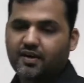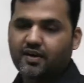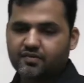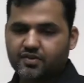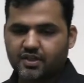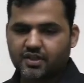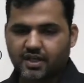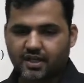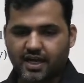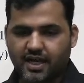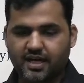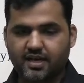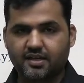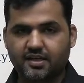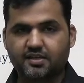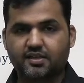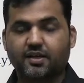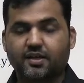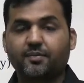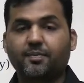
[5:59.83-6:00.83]
after the CAT
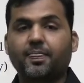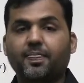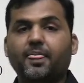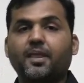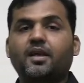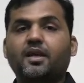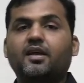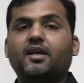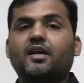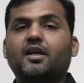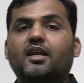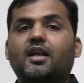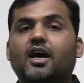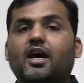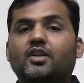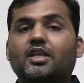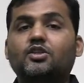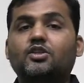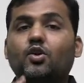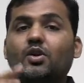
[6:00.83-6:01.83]
exam.
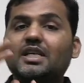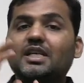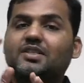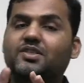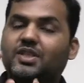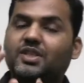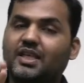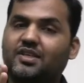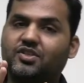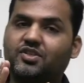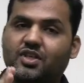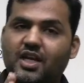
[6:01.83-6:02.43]
Now, there's only 6